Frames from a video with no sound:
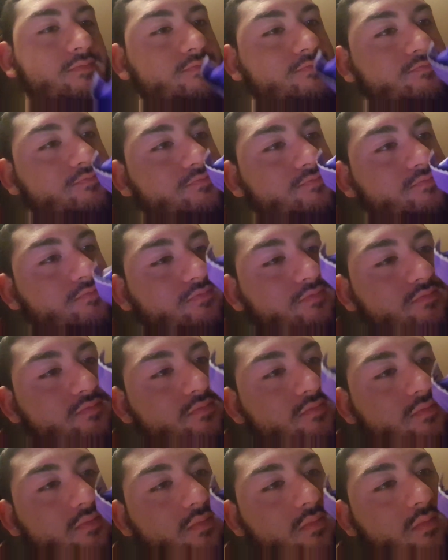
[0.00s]

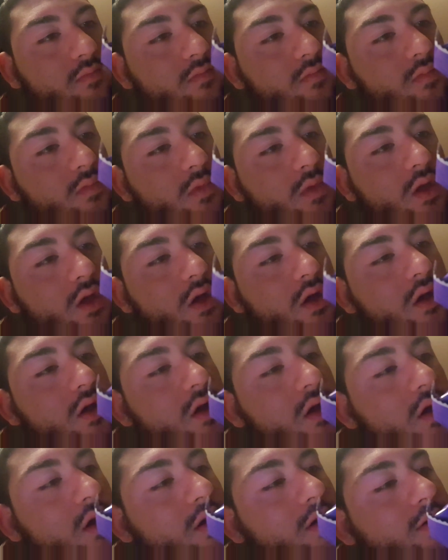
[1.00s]

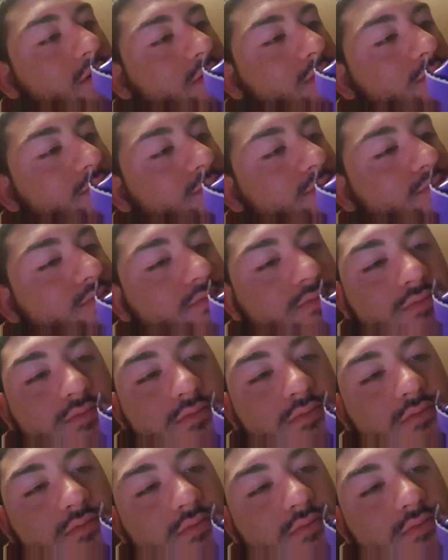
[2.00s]
Nobody speaks.